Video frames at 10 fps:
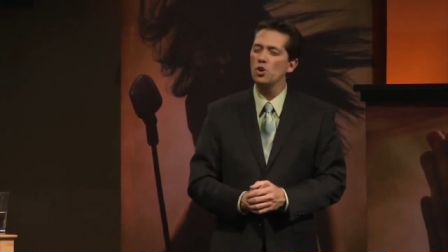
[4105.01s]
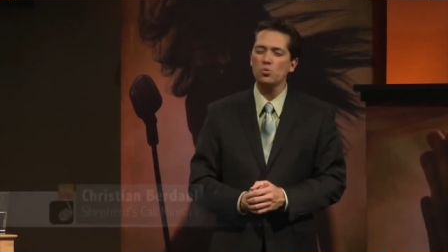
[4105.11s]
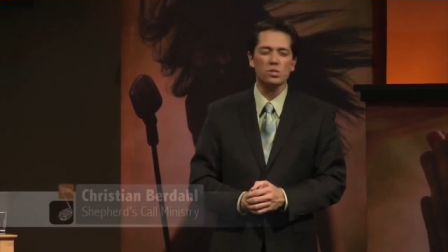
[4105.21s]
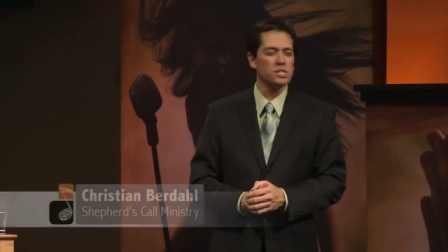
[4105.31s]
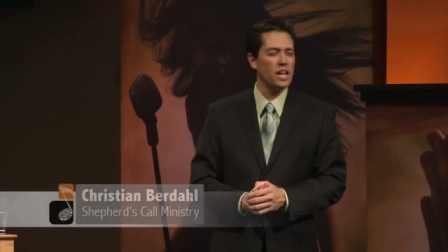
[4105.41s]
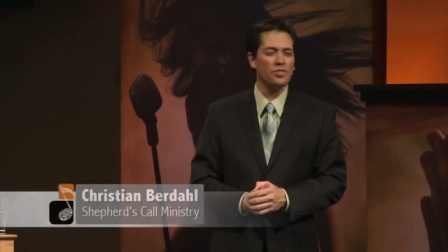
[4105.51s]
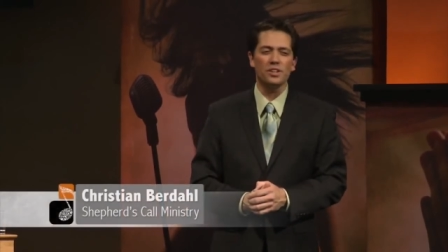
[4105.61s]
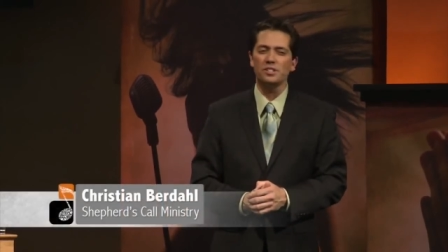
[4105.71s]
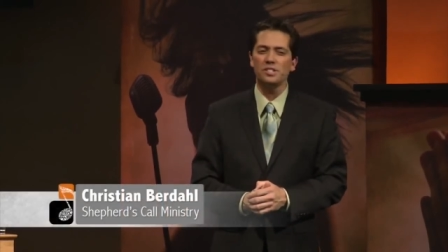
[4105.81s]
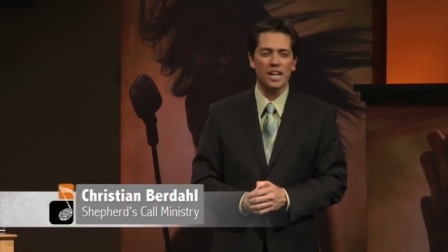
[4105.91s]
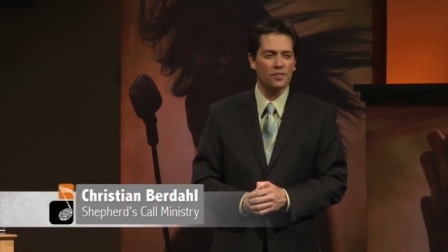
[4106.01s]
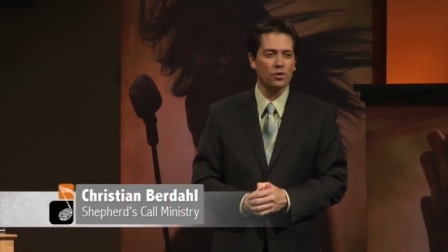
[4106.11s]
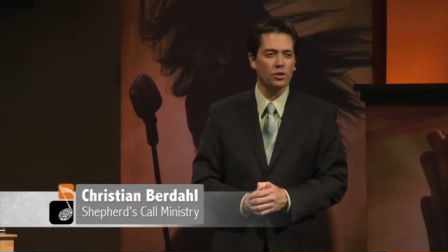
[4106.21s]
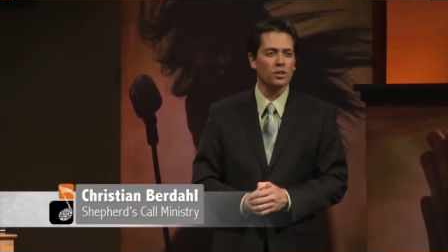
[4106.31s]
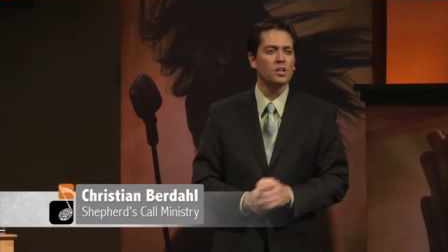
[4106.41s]
Don't let the
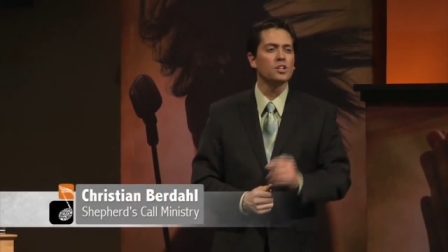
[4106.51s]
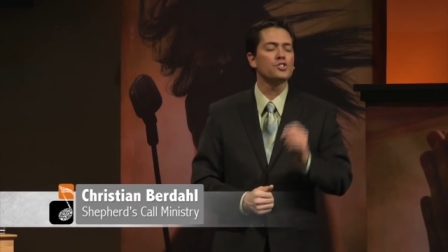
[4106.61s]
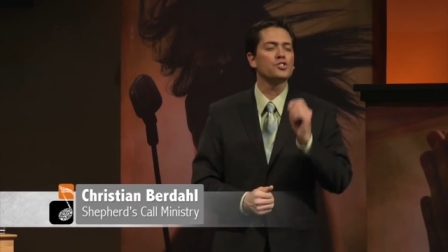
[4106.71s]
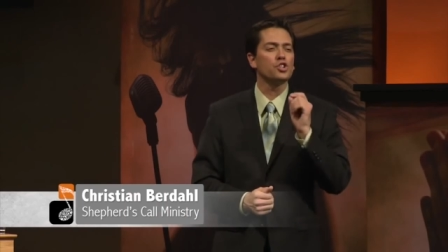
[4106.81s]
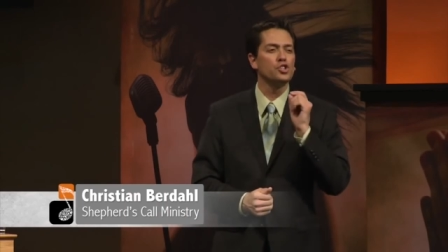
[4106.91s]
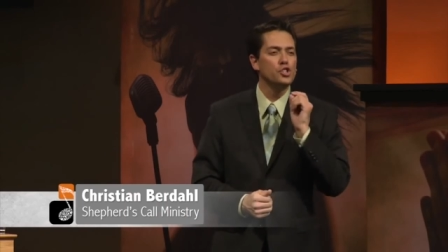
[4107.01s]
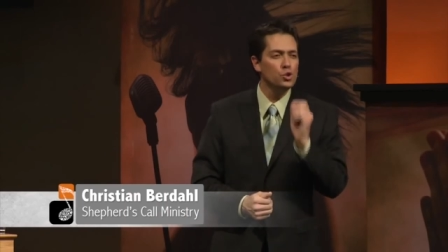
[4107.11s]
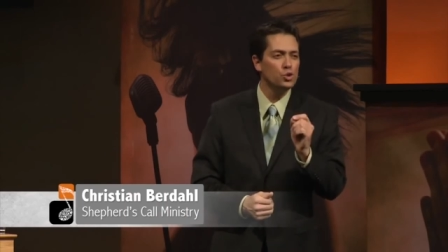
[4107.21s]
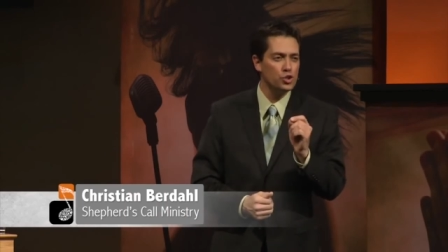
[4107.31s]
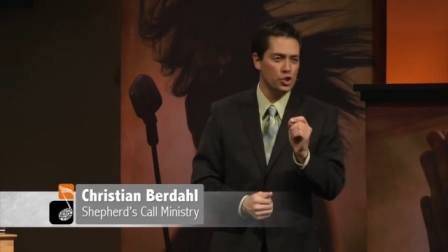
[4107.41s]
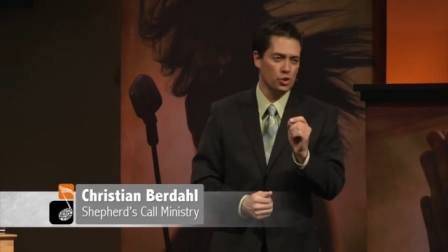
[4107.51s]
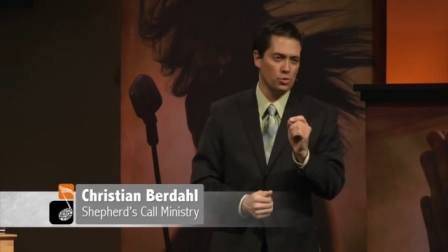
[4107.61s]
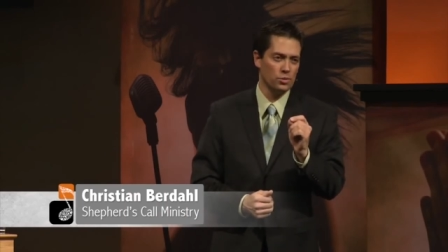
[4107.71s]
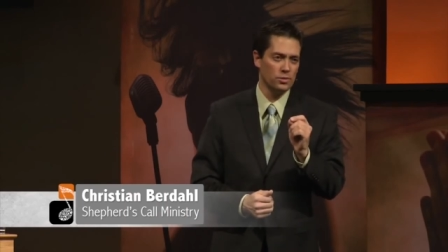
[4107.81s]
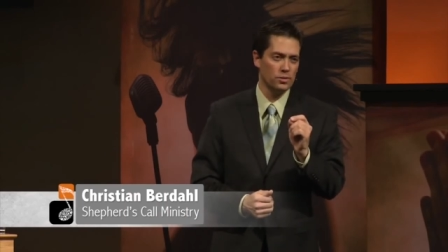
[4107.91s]
devil seduce
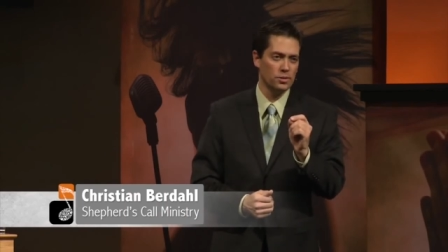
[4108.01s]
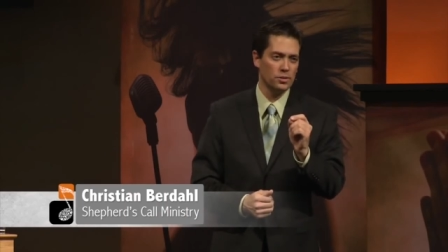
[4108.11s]
you.